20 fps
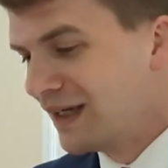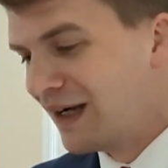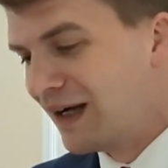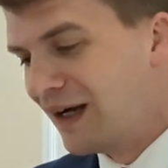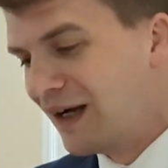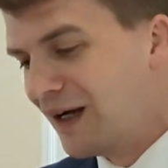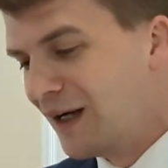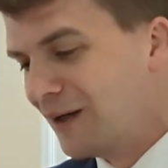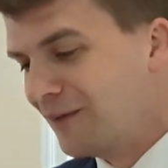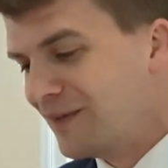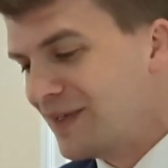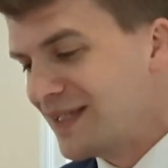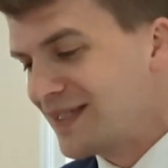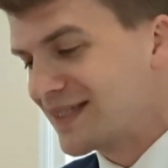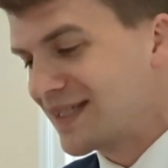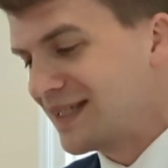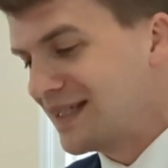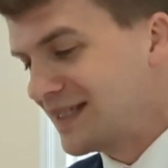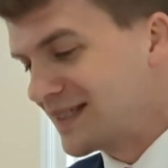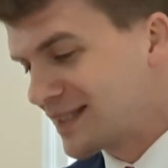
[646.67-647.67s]
Uh, he
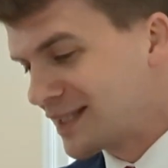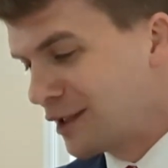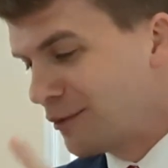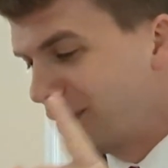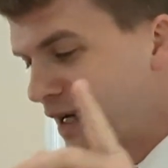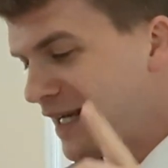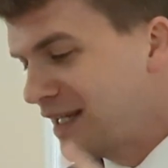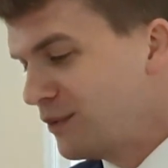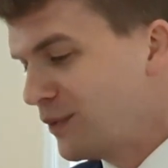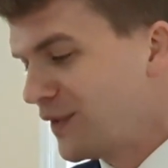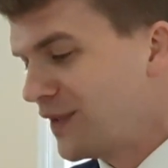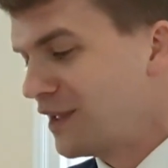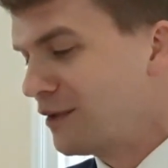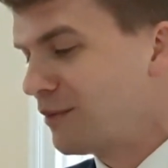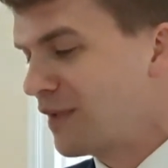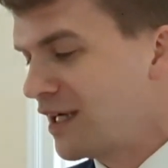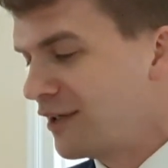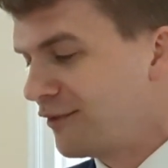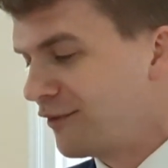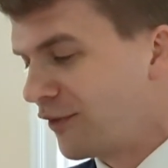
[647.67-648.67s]
said he's somebody within
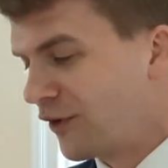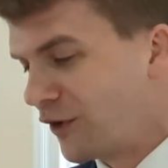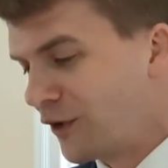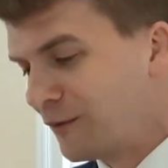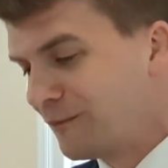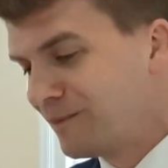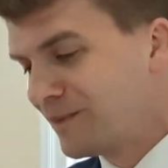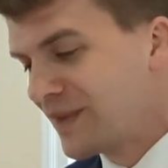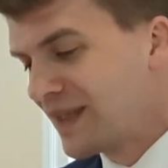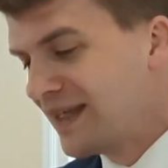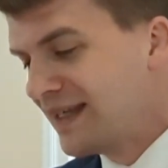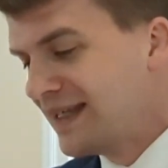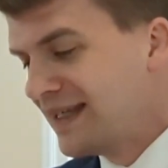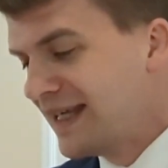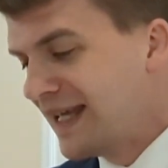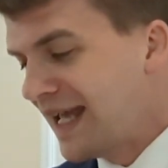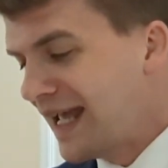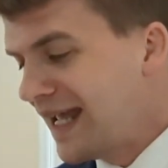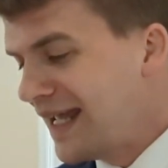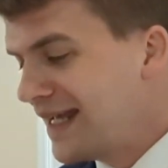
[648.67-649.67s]
my firm,
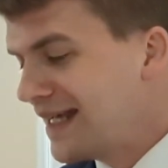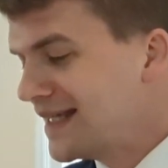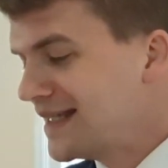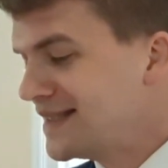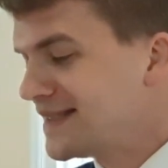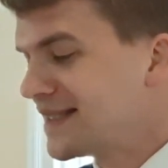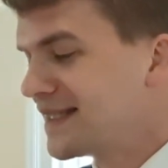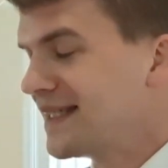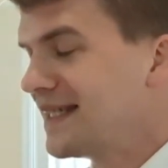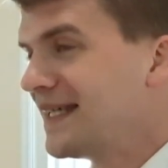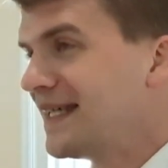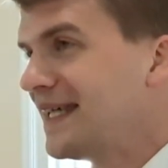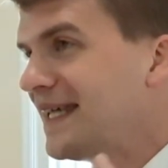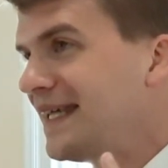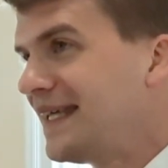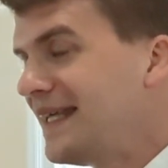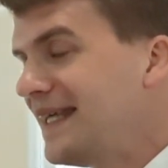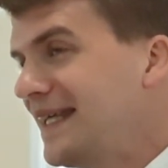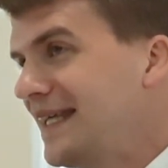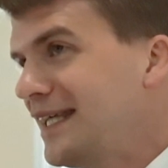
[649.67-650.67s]
and
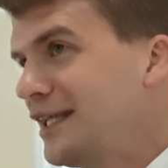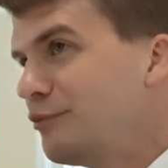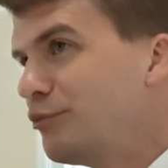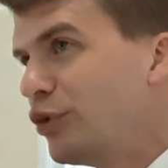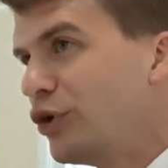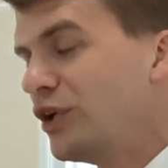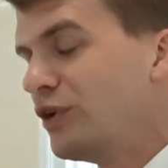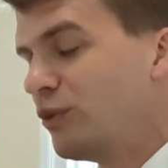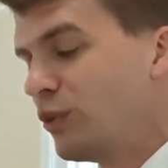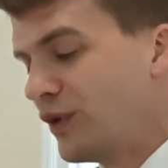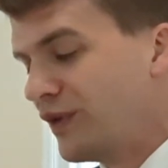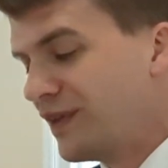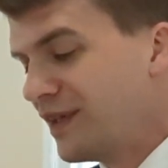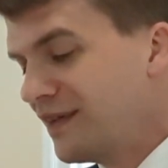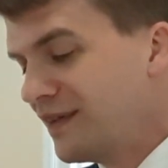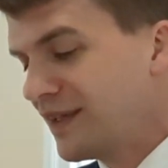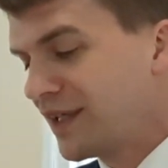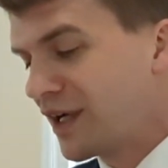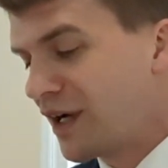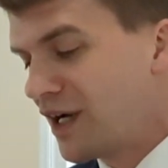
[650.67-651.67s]
he put
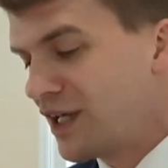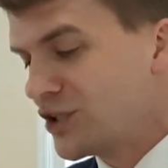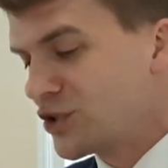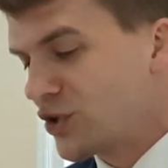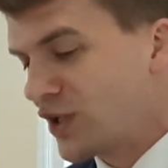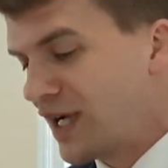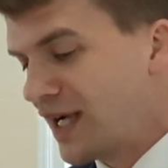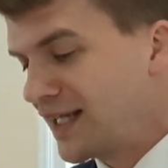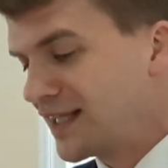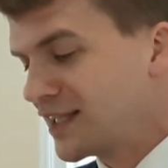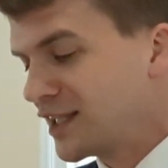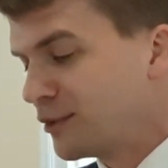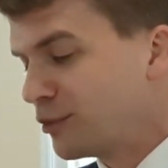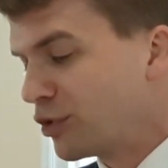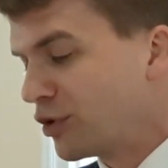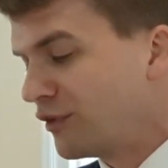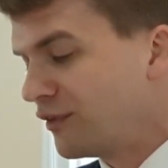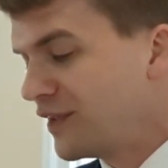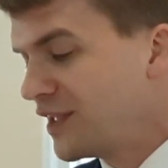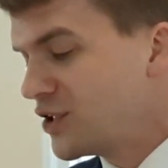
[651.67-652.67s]
within the contract a
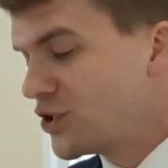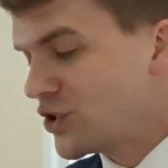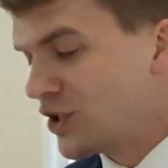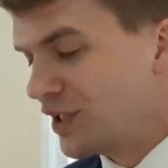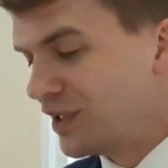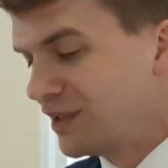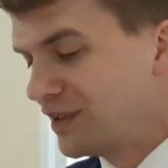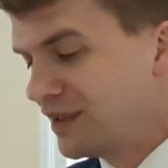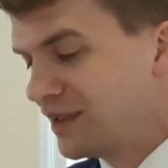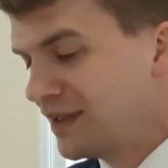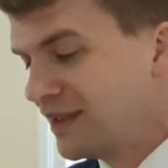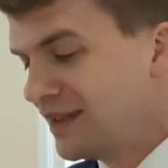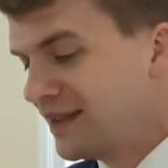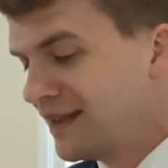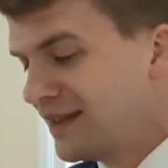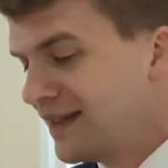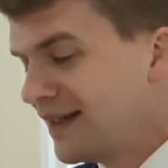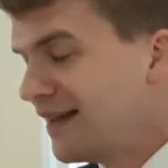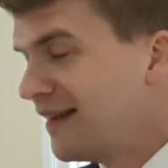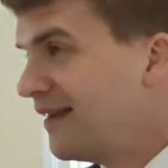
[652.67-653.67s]

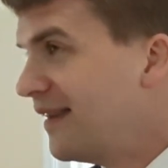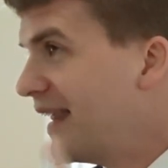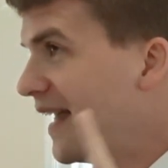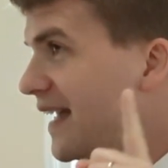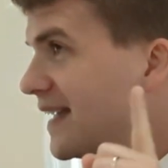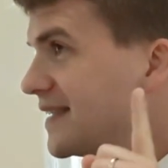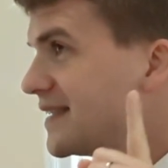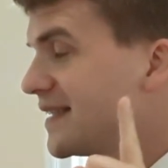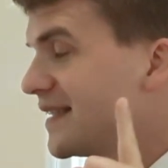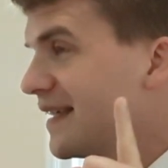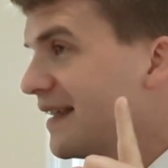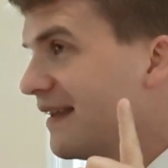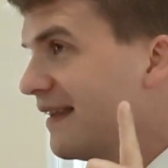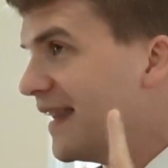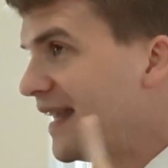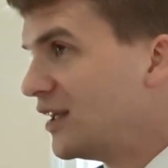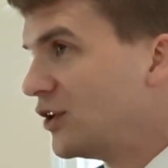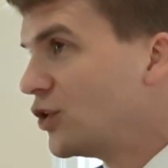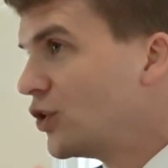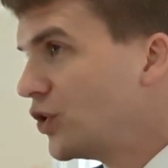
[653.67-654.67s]
provision that
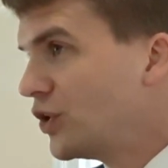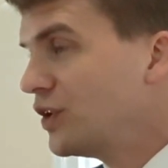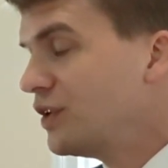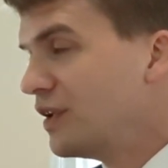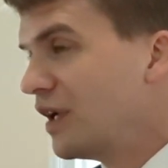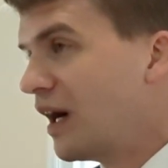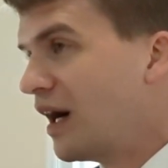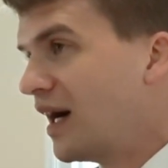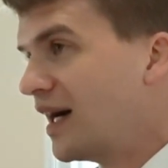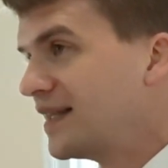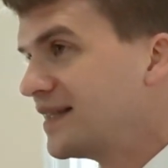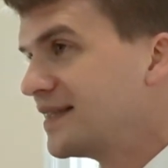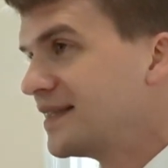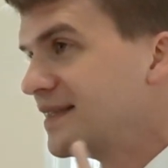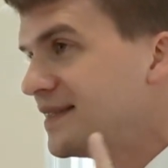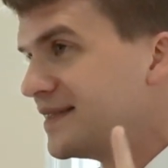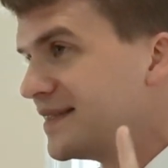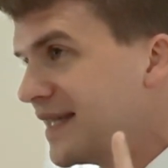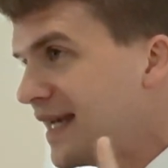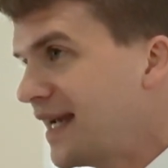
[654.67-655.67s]
they could not
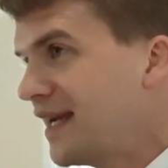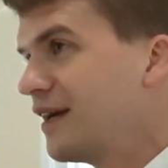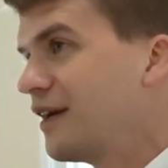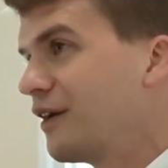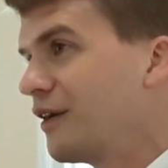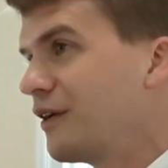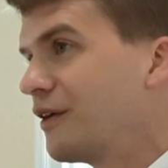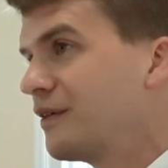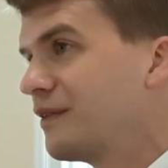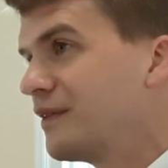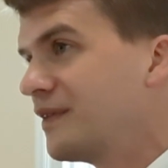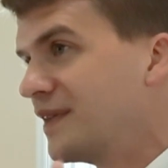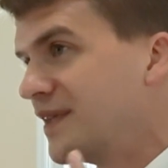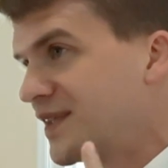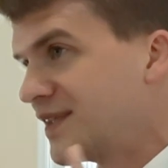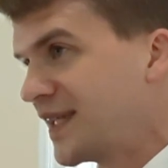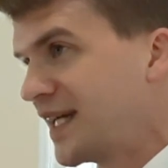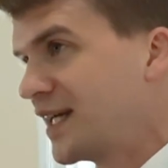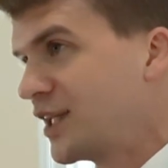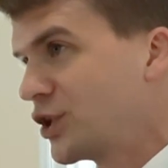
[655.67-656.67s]
tear the
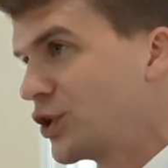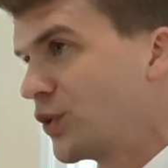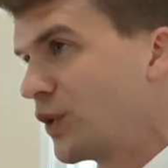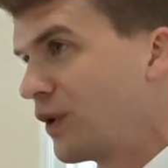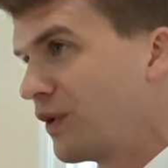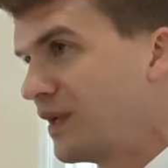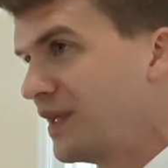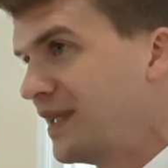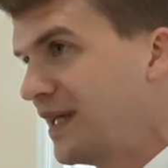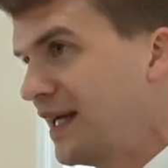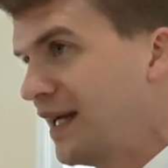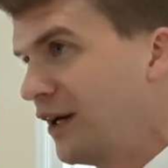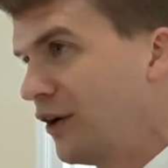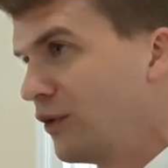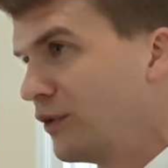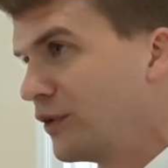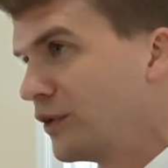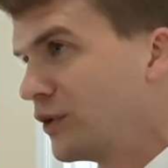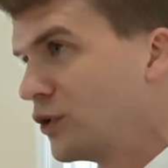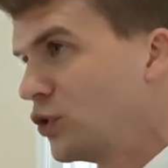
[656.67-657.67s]
sanctuary
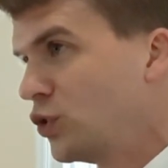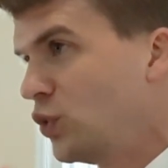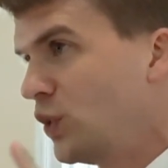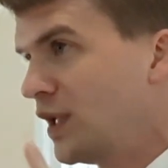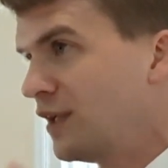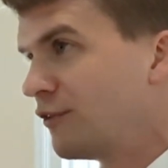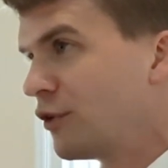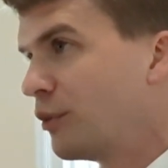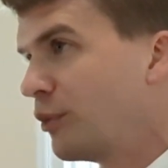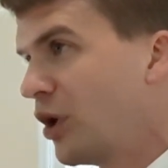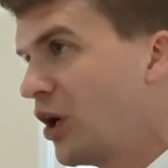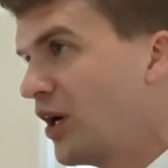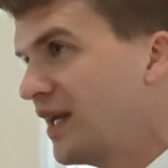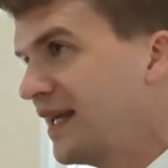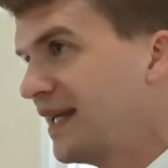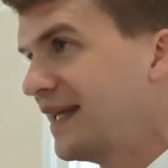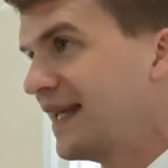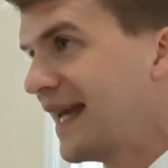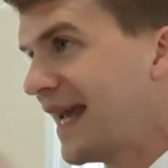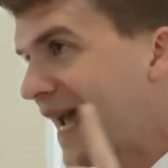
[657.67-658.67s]
down. Whoever bought
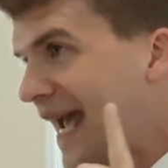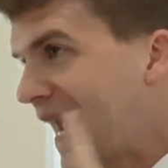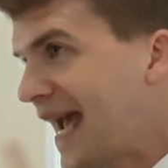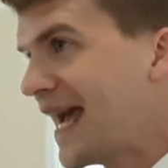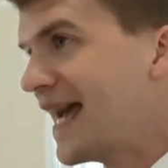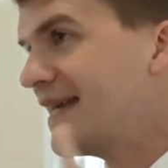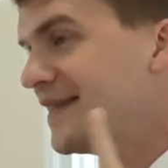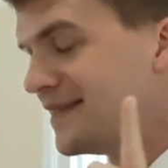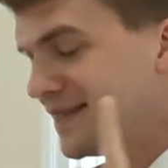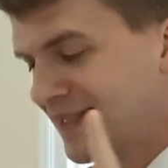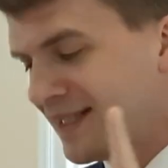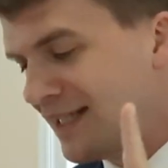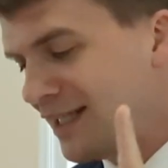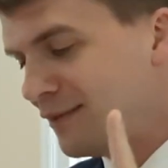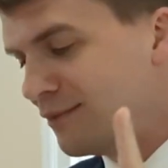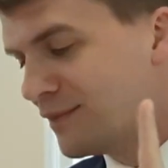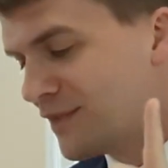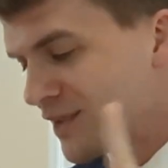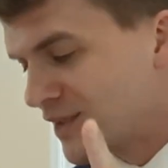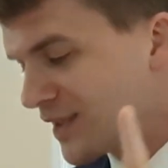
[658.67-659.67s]
it had to
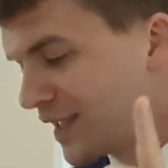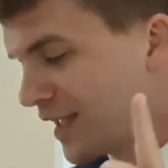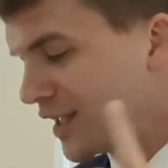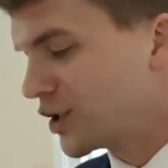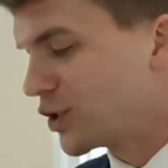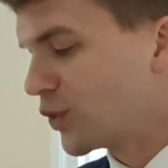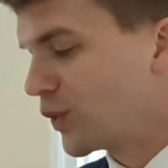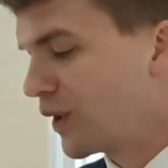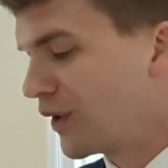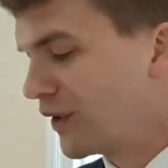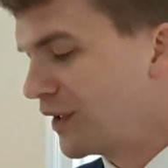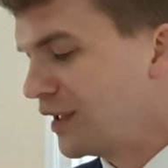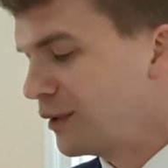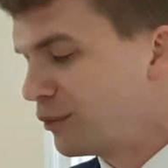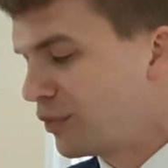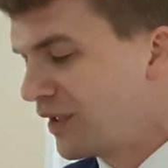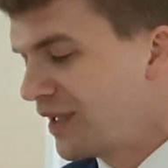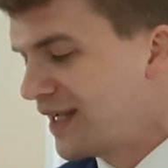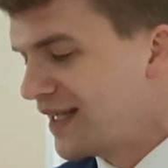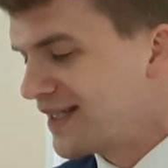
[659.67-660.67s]
keep the sanctuary
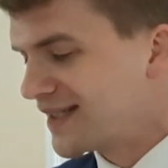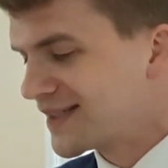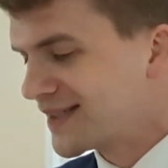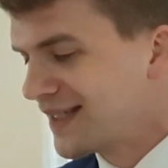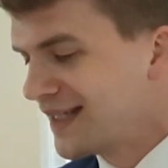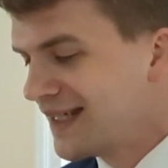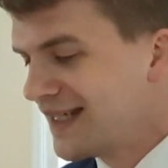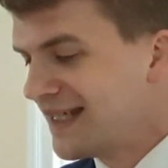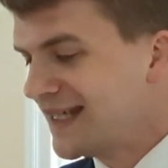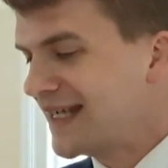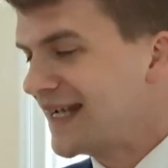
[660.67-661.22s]
in place.